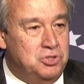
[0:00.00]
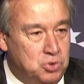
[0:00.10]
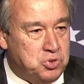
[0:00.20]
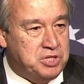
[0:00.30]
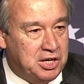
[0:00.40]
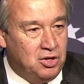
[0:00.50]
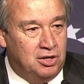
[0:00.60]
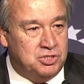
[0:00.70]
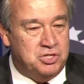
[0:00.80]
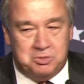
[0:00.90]
use
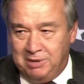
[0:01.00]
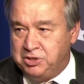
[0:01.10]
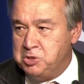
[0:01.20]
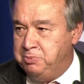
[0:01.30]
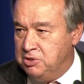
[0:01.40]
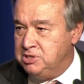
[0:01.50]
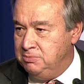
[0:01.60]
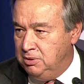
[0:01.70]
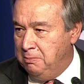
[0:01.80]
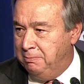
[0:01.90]
technology as much as
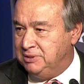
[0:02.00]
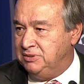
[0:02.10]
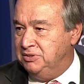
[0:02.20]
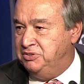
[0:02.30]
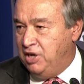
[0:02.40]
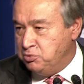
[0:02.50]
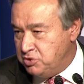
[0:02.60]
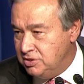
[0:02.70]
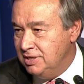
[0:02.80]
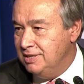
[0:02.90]
possible, but
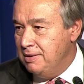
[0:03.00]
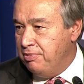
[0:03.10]
don't